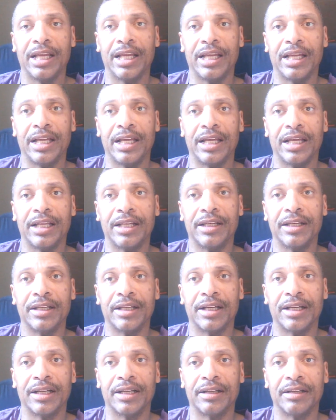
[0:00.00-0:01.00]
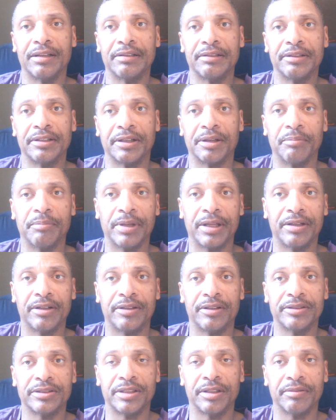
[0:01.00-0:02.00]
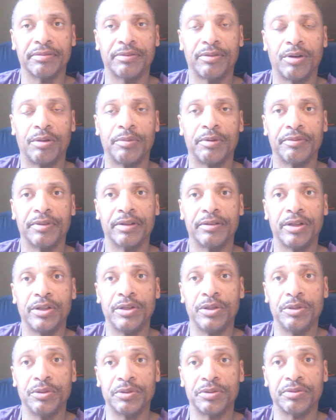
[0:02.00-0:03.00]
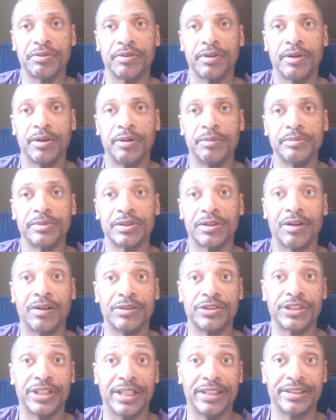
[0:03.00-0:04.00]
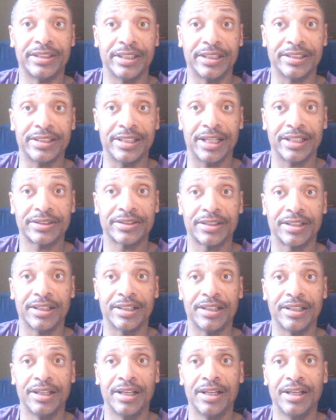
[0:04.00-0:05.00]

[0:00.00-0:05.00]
and the competitors in the form of the huge firms are chasing Tesla,